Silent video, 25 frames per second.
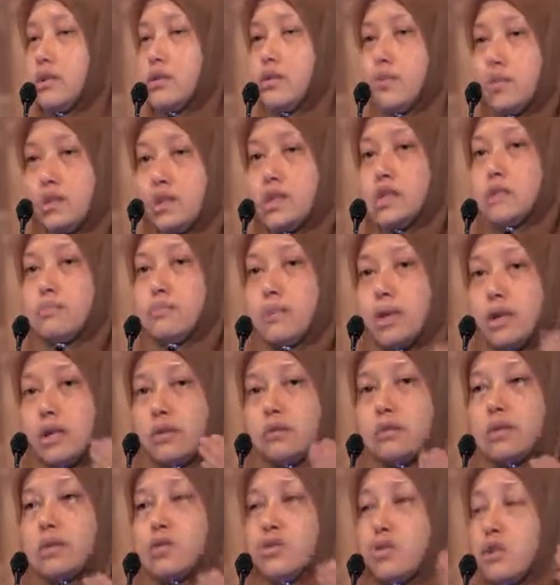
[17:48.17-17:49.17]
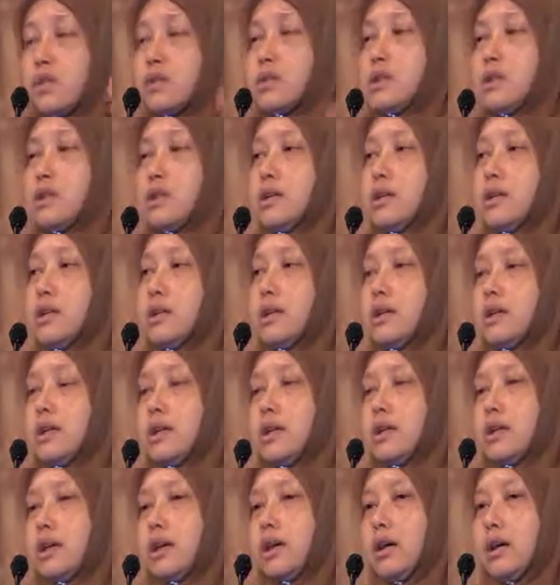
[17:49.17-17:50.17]
So this is part of the trust,
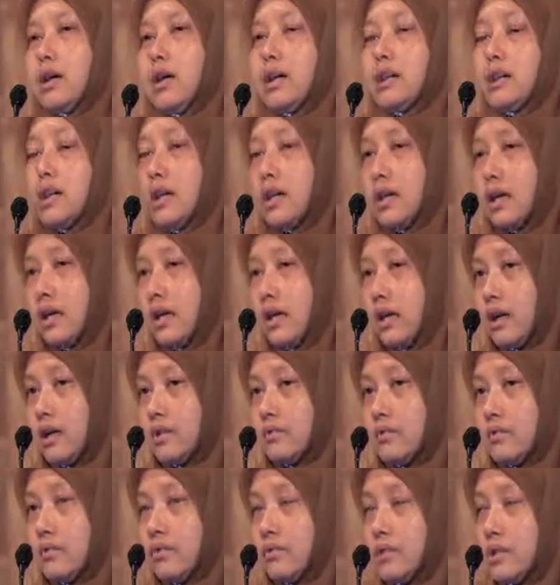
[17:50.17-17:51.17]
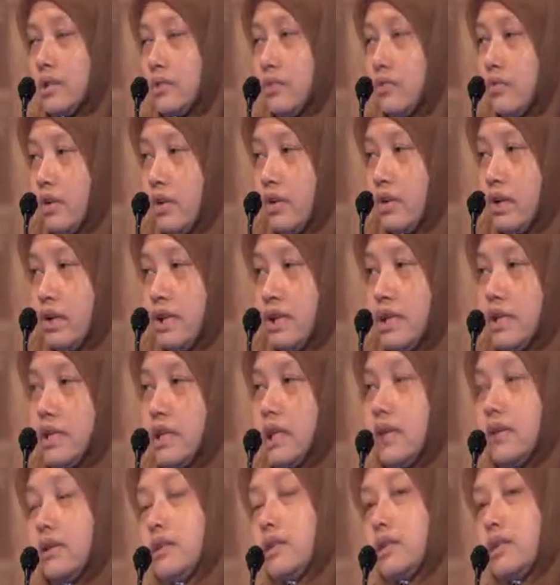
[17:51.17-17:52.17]
and they can ask for some very
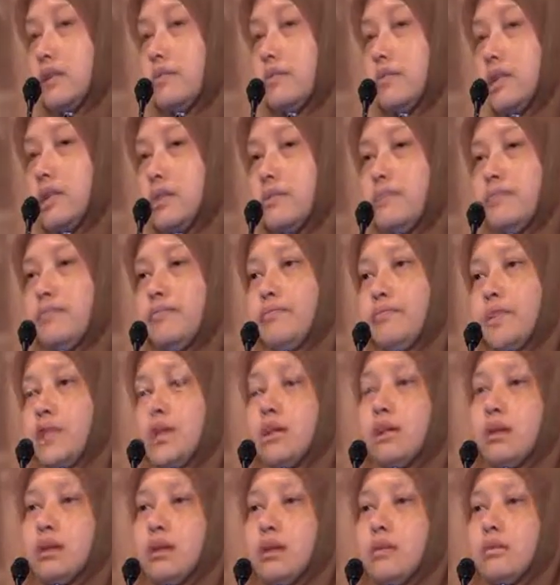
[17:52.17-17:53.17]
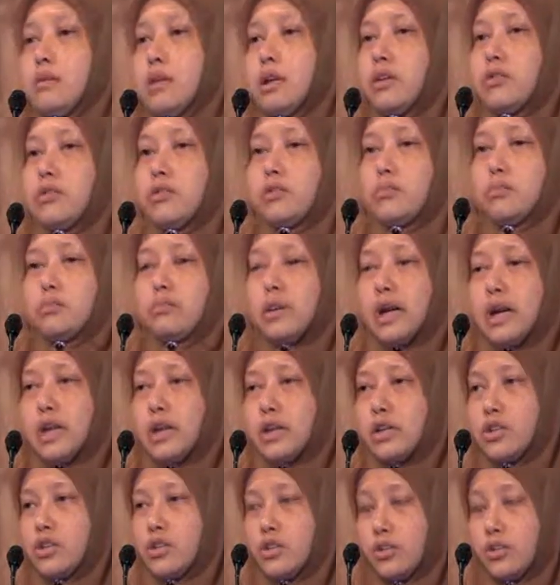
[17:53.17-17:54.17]
detailed terms. If my